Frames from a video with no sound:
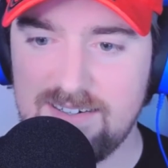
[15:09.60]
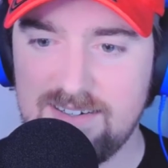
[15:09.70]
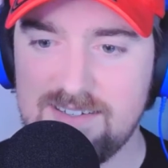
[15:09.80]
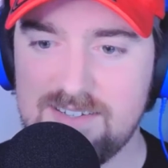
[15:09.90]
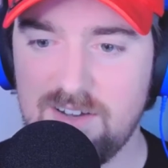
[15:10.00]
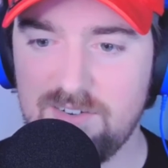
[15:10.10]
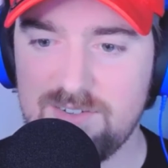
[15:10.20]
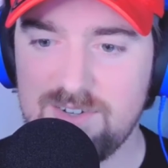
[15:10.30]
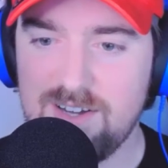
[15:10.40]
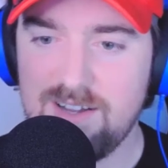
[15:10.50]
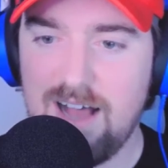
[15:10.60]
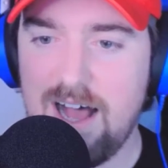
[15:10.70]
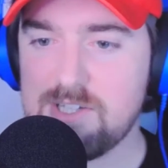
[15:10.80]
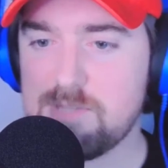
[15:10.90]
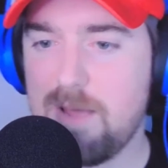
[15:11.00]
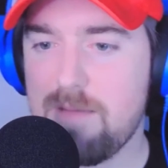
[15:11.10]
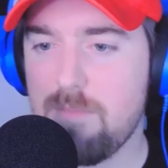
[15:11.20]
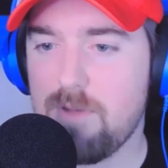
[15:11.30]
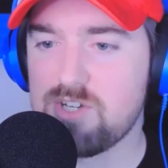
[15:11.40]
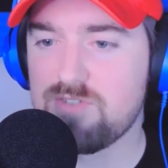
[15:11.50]
So I'll spam a
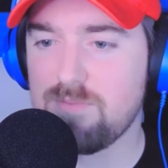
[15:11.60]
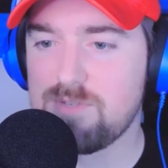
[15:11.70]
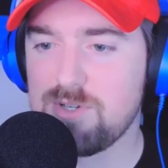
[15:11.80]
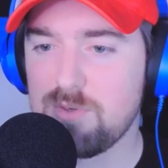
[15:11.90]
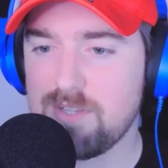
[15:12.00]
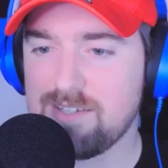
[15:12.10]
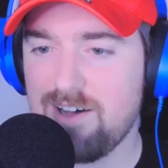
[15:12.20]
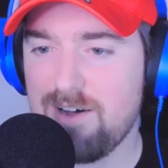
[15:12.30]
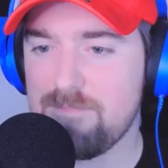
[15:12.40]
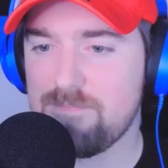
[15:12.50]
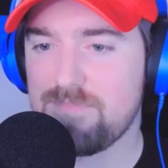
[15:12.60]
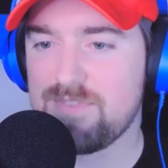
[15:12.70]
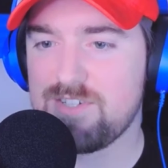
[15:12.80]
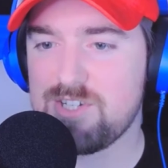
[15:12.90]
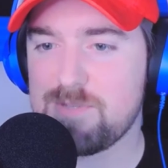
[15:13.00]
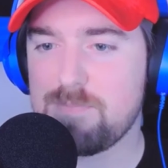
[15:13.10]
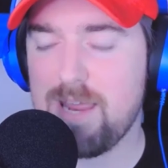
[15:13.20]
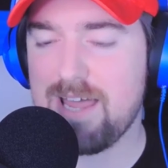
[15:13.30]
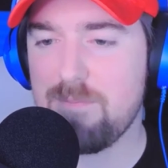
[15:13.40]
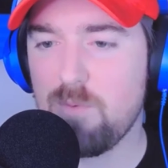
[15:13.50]
bunch of them too with y'all. Just
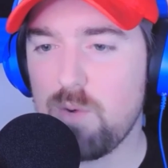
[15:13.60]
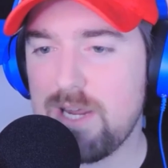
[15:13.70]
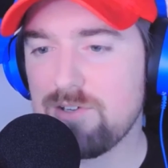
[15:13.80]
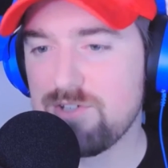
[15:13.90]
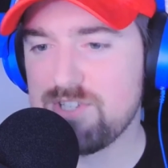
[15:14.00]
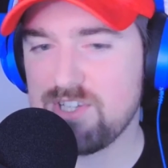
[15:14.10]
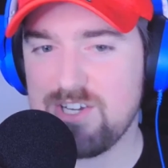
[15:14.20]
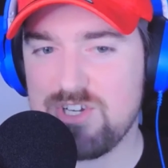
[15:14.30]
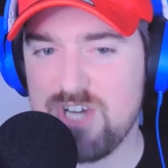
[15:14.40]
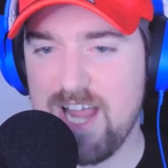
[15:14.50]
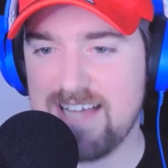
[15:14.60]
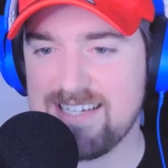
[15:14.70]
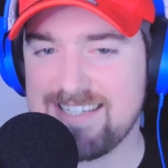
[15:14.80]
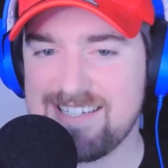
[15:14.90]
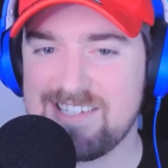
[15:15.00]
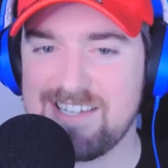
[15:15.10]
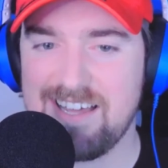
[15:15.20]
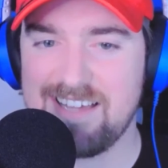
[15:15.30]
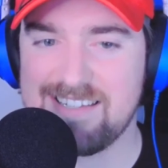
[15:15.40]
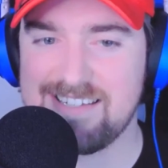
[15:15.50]
spam wheels in the chat since
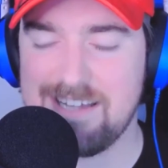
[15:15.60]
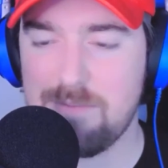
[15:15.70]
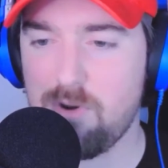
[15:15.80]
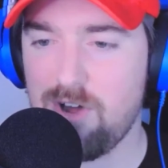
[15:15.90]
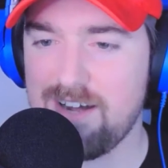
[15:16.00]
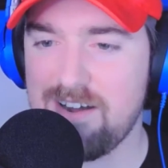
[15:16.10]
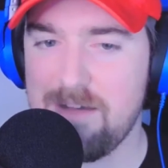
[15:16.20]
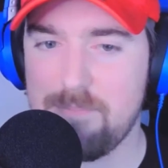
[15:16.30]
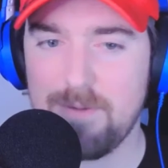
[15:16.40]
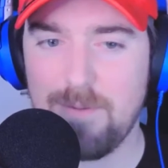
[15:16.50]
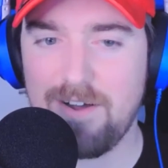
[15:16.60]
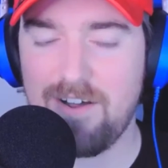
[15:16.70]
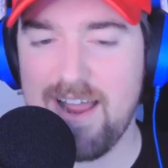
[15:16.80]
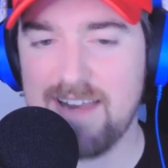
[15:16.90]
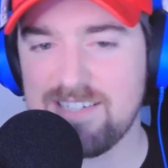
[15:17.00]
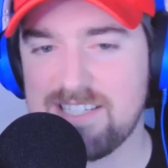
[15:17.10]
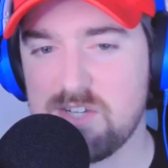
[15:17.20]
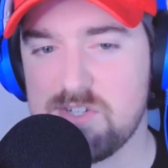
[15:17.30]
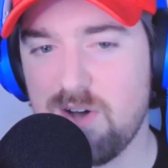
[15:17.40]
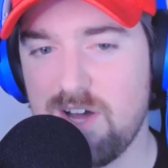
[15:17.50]
I brought it up. And while you're at it, let's
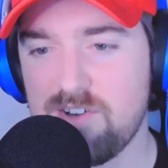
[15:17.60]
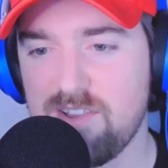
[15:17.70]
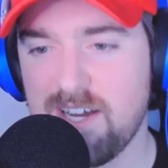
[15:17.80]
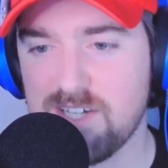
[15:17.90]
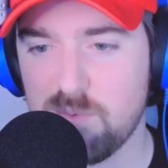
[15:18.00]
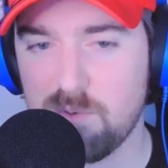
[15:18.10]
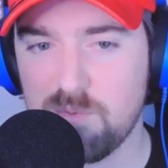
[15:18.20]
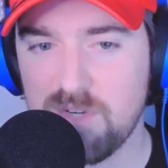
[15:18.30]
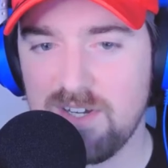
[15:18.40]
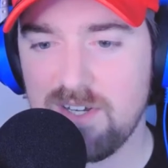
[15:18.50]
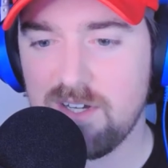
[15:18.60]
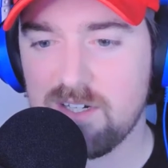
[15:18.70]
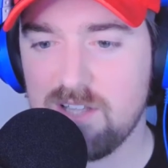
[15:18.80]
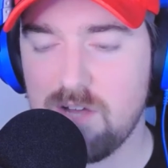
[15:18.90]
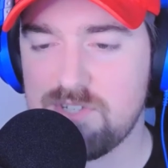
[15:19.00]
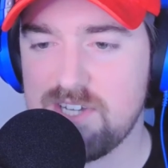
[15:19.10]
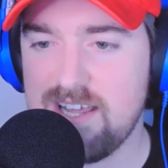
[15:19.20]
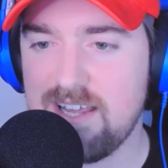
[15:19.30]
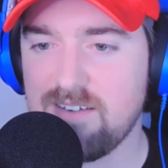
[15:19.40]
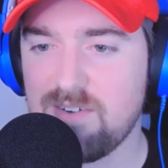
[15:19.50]
get to 100 likes. We're closing
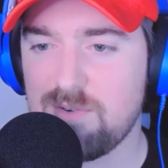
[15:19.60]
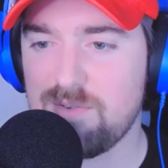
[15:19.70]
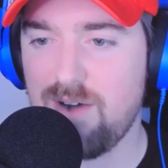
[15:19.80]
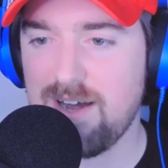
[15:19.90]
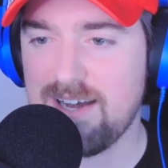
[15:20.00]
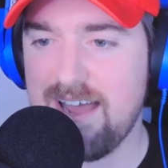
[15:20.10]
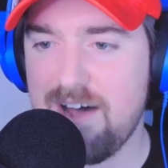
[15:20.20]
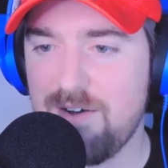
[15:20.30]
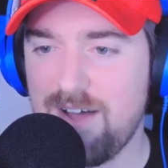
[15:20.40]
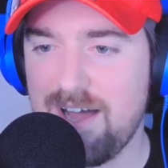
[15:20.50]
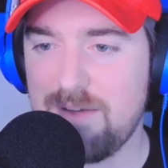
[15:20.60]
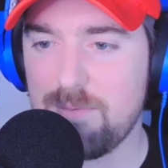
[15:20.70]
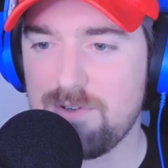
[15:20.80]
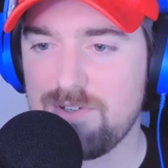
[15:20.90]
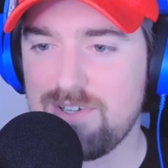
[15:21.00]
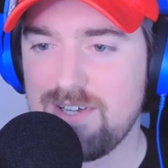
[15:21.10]
in right now. I will